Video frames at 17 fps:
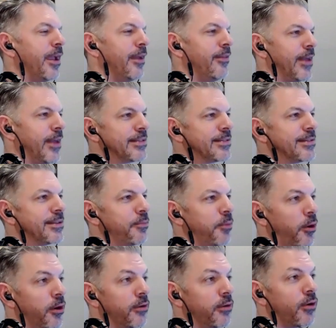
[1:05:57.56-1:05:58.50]
And that's the
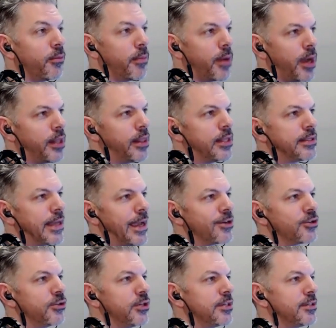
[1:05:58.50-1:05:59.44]
part of our mind that's
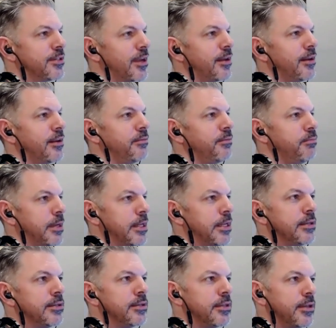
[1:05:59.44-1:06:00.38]
actually assigning
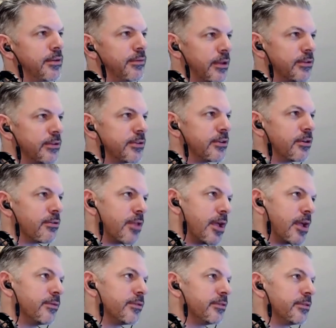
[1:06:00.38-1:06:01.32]
meaning to the events in our
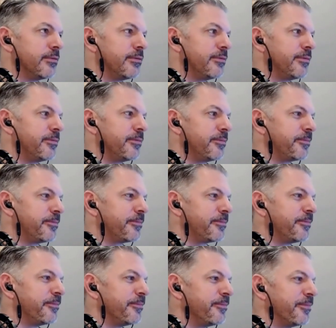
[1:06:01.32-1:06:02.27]
lives.
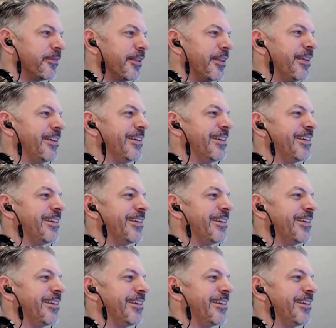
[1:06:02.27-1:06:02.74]
Yep.